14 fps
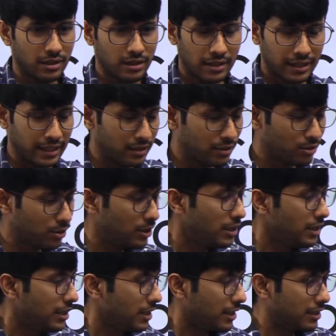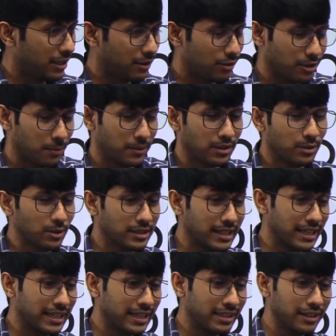right, so there was a person who was
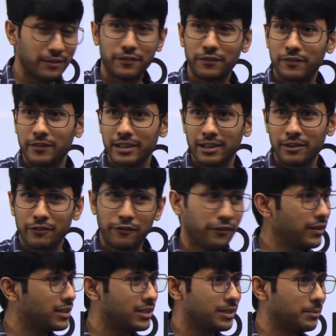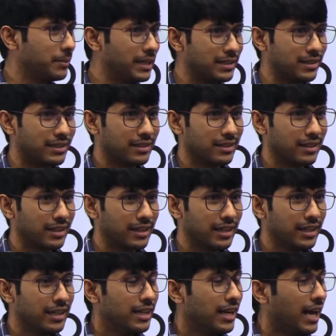writing the first mains,
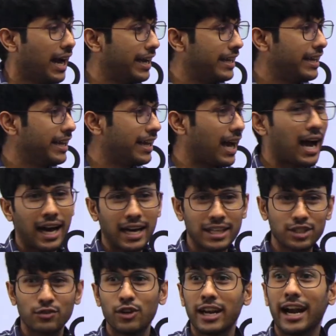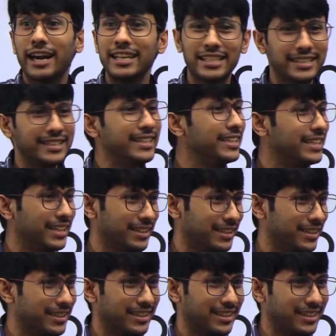right, and he had asked for
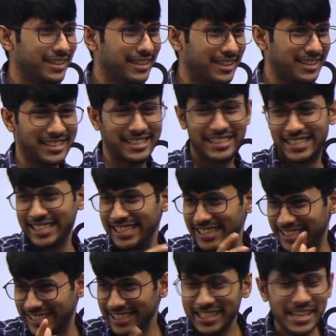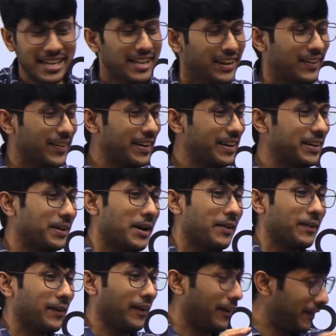additional sheets. Okay,
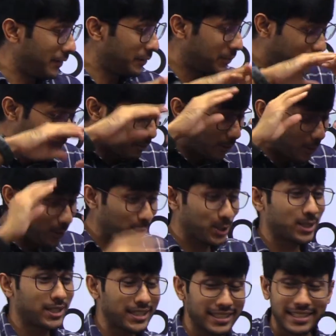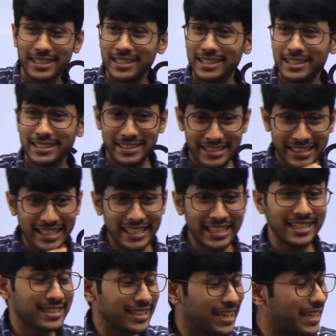in the most
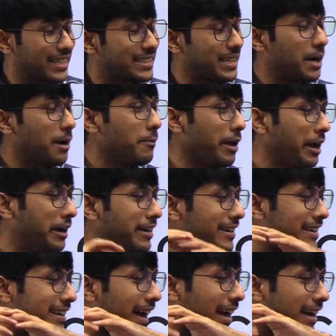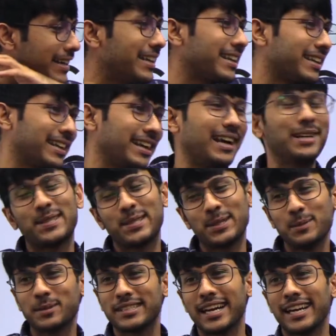serious exam, entire
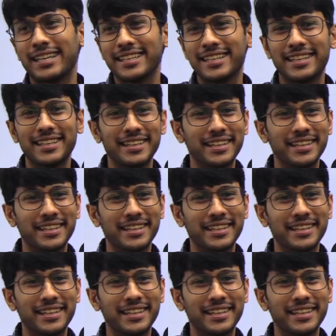classroom started